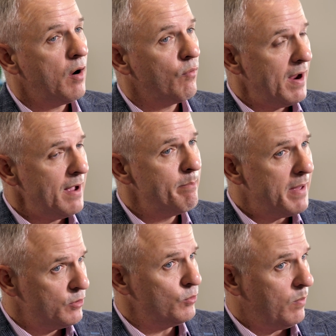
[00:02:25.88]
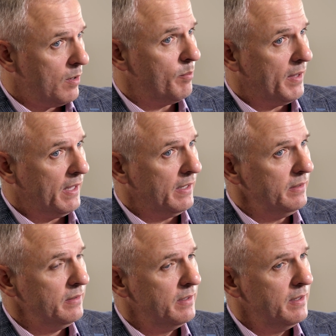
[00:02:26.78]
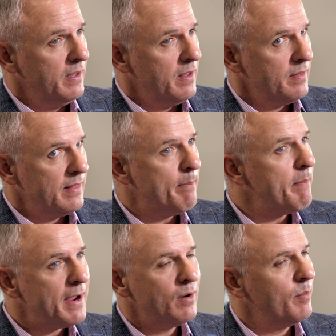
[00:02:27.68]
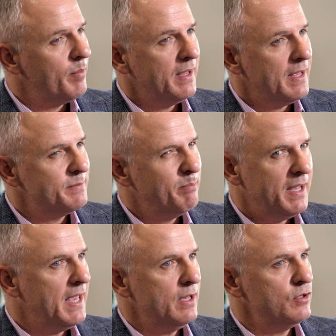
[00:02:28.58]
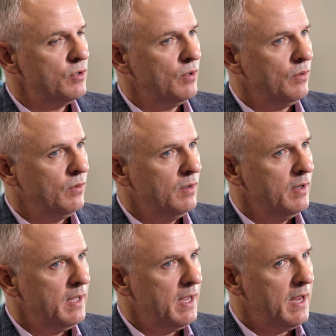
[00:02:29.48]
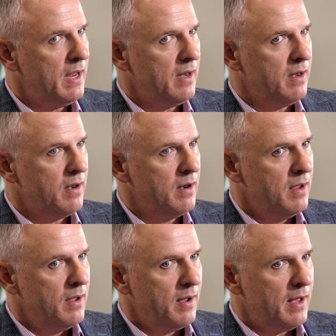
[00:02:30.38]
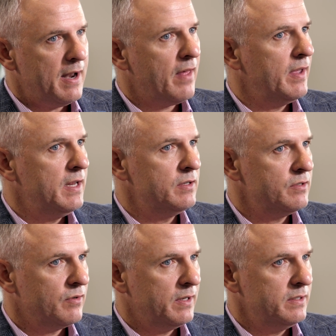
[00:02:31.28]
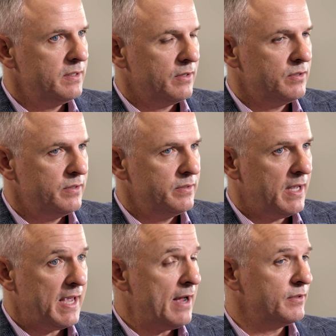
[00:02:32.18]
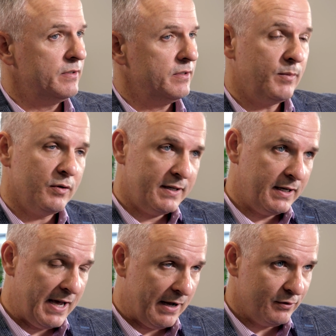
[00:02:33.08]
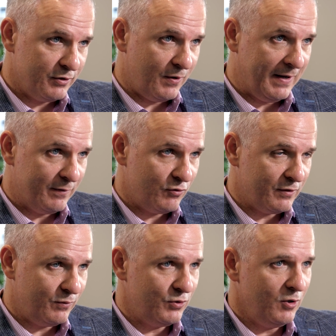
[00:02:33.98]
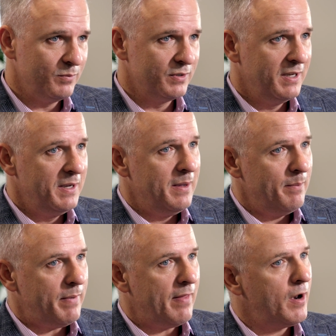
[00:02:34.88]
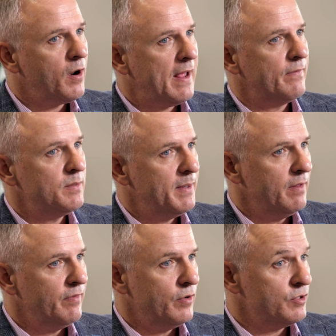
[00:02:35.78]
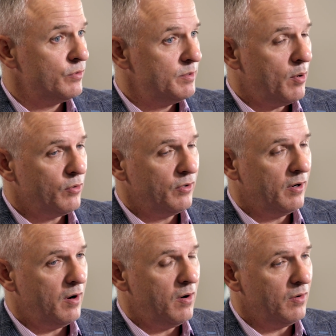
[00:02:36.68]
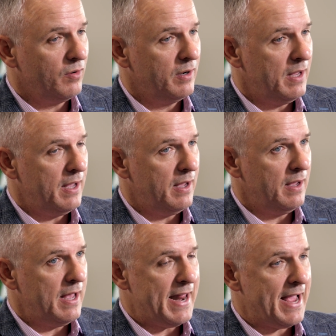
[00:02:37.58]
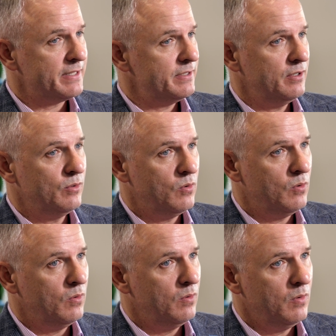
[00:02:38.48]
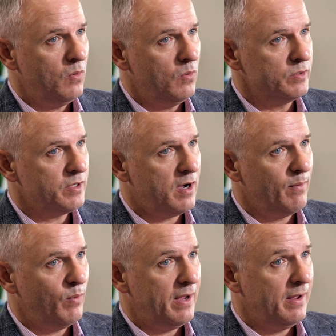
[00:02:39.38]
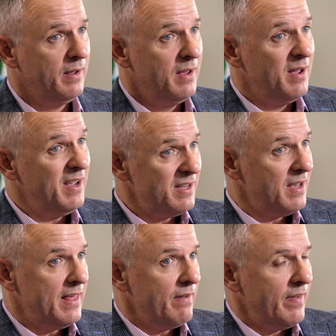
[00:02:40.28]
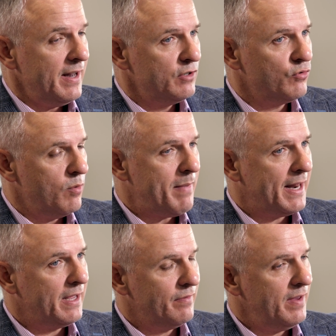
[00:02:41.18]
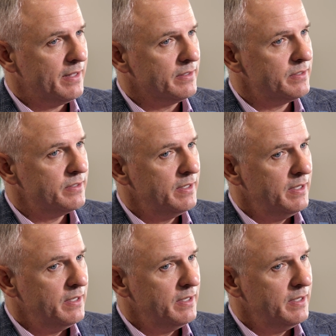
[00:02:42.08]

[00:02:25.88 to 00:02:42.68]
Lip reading: around mental well-being that may not be as big an issue in another industry such as accountants. I'm not saying accountants don't have stressful jobs, but they don't have to be the first responder on an accident or site where they're fairly traumatic events.